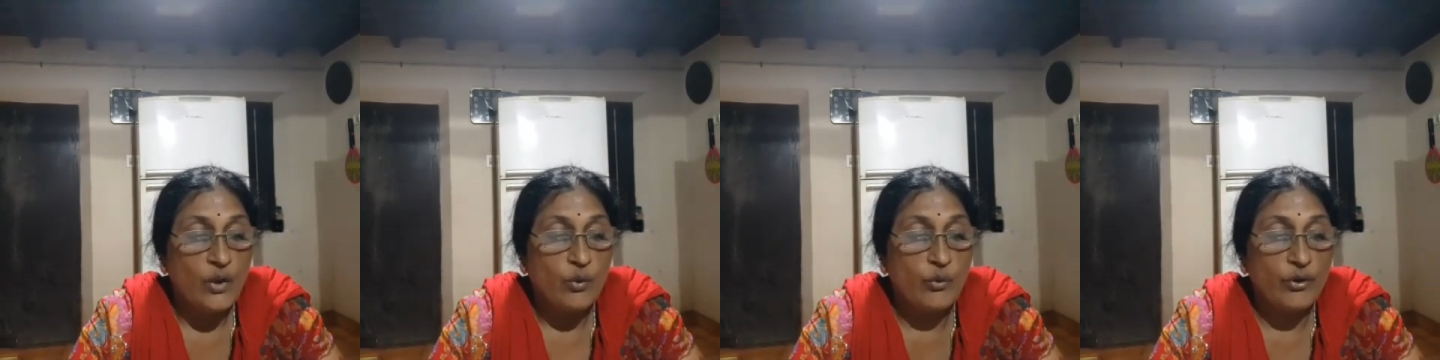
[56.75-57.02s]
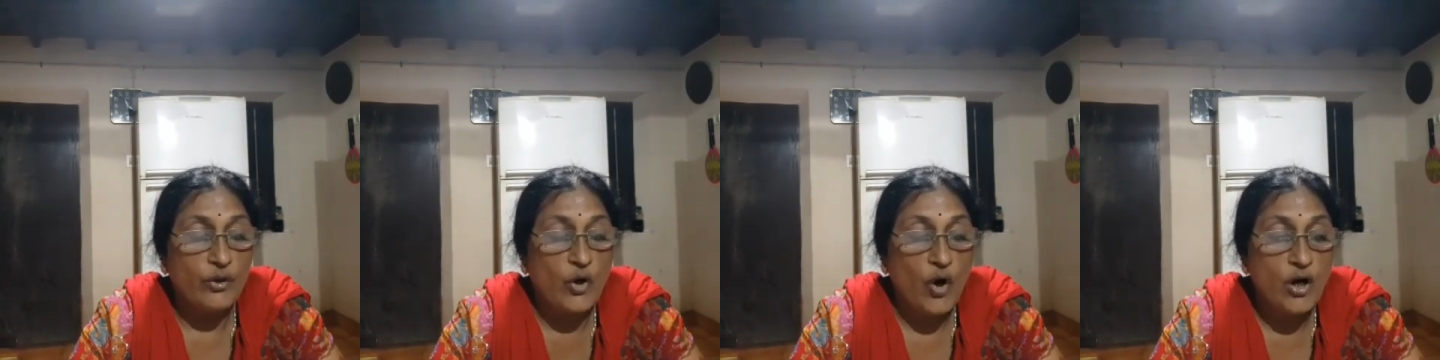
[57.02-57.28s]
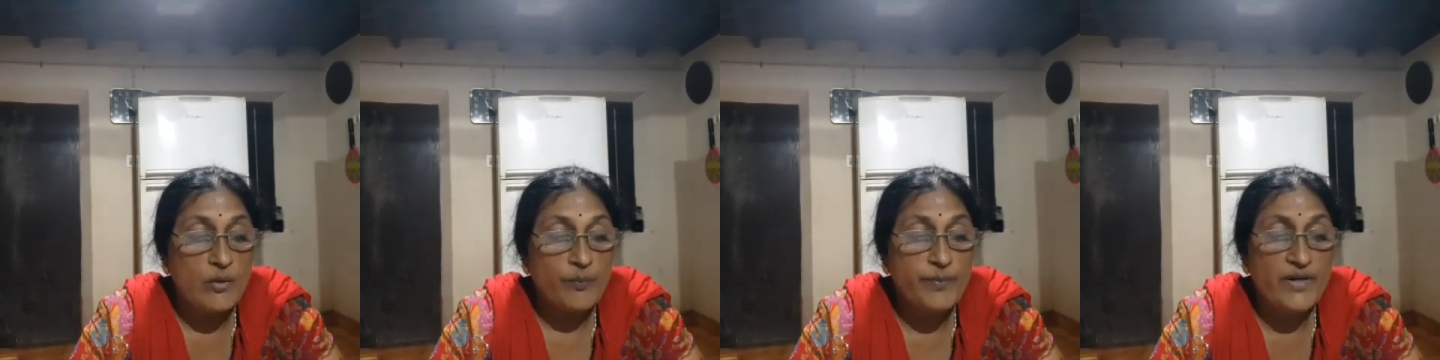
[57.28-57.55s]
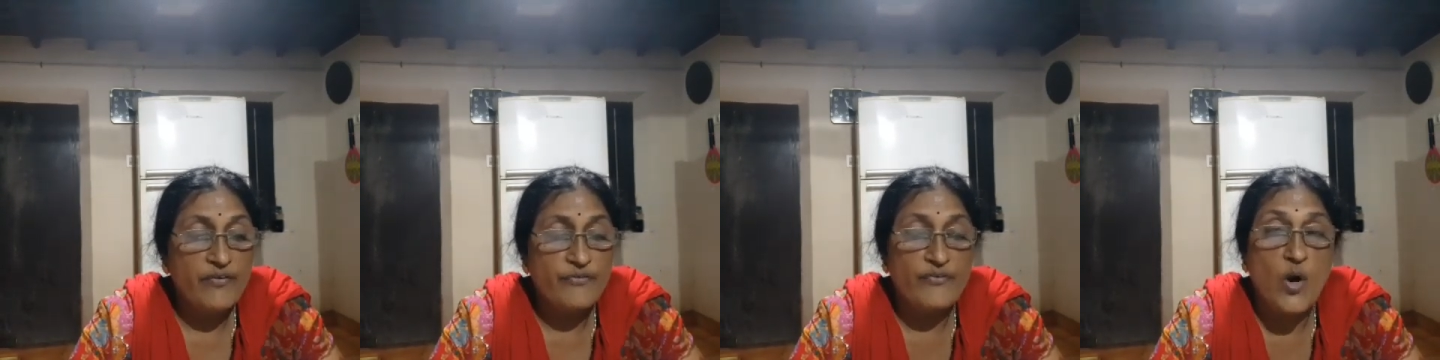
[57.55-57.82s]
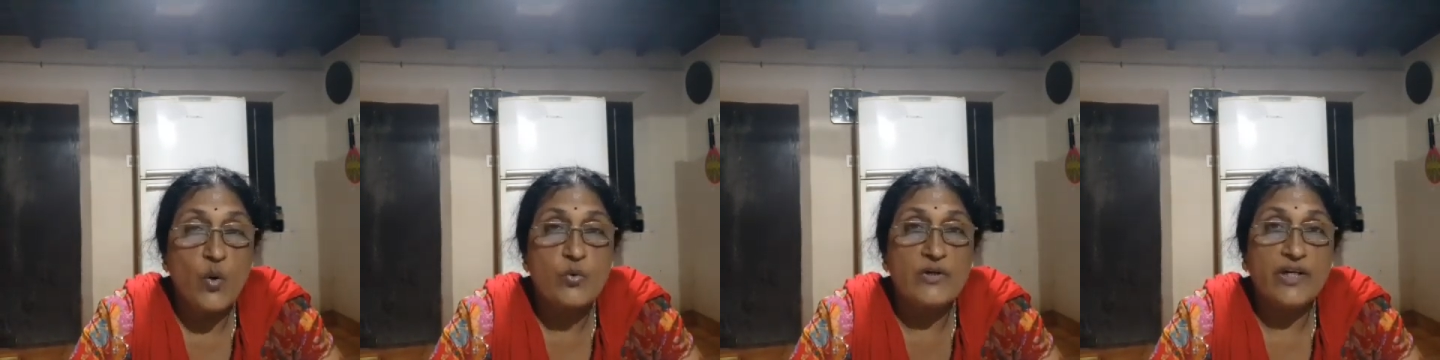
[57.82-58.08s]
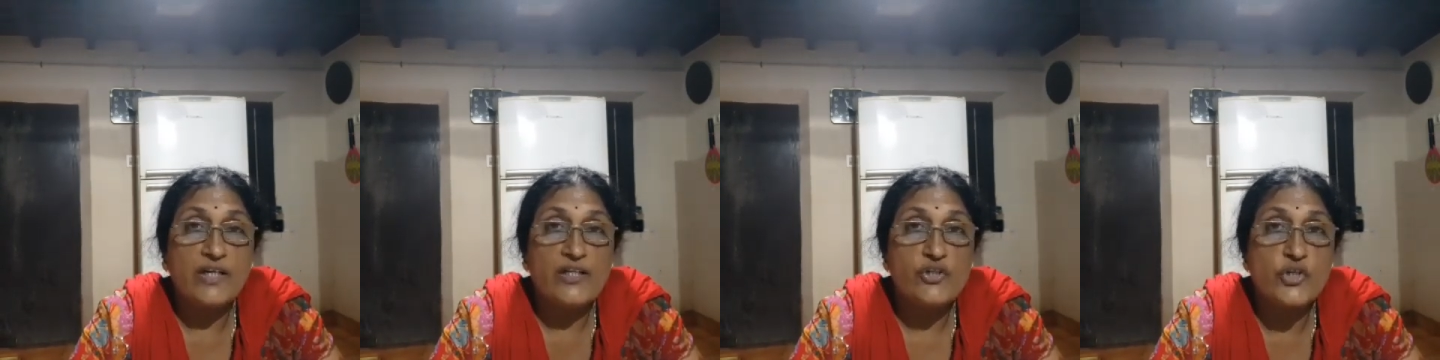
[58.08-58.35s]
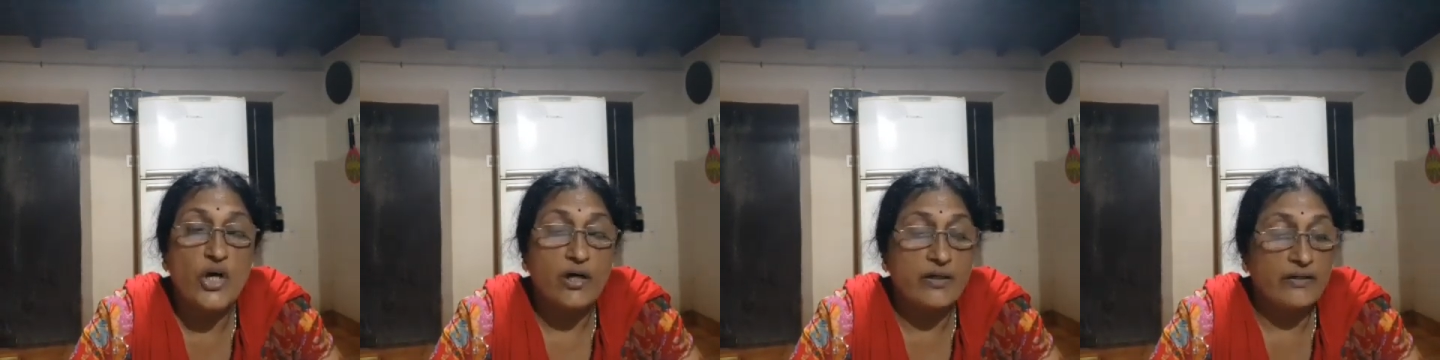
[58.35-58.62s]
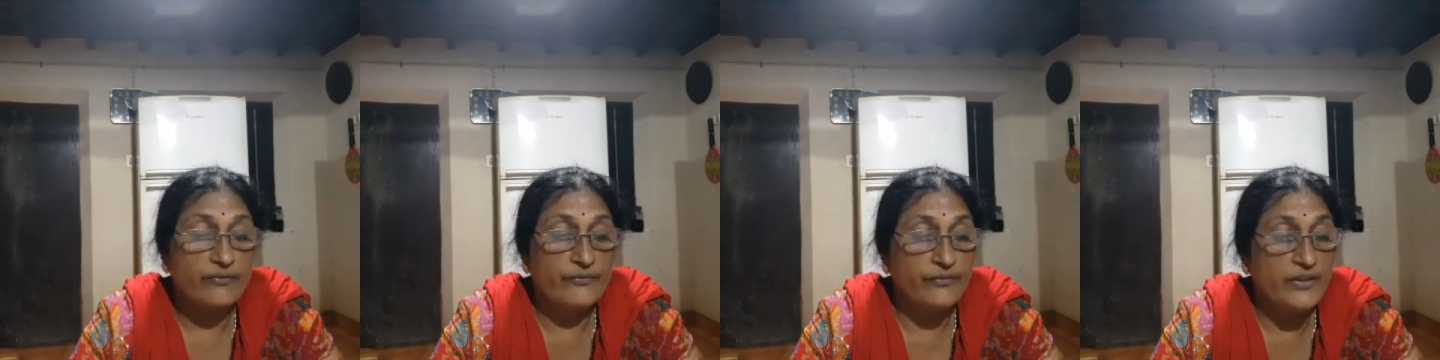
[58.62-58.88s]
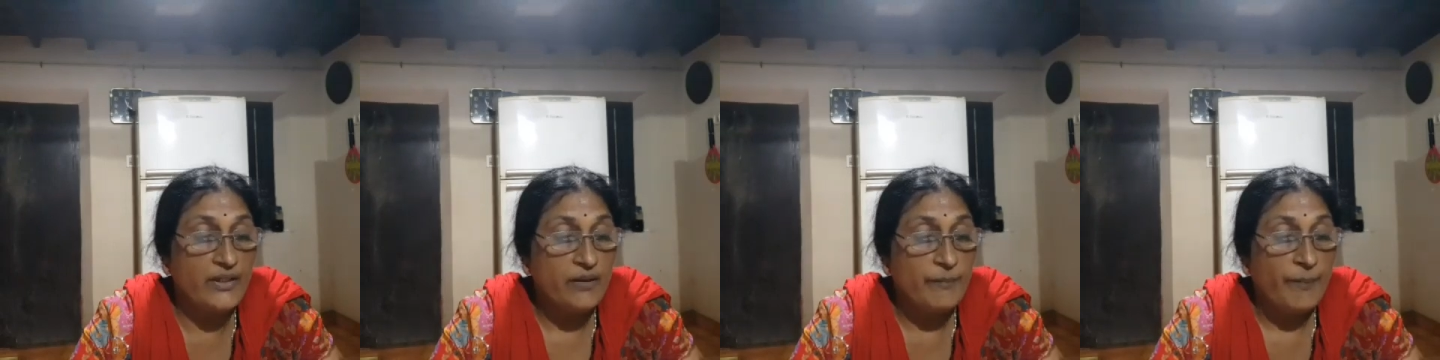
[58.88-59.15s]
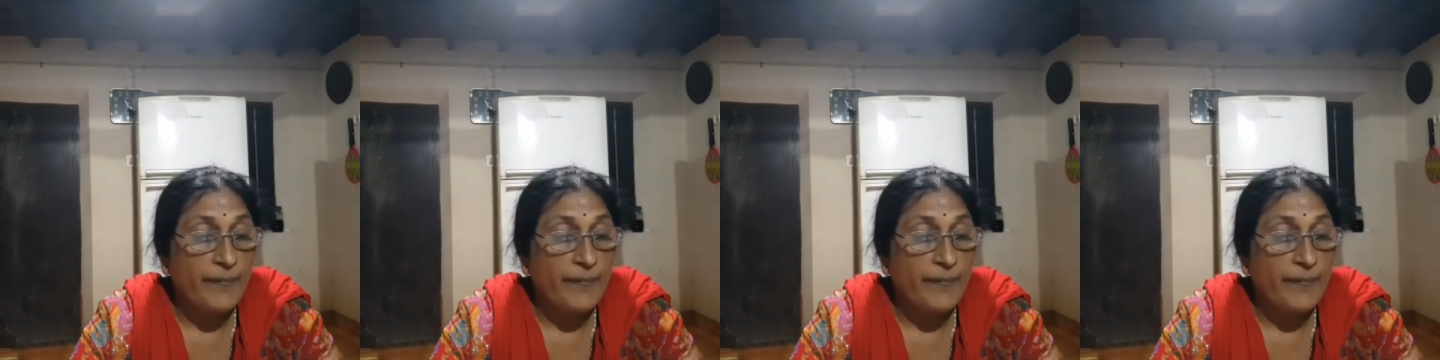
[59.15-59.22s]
could not be found in geography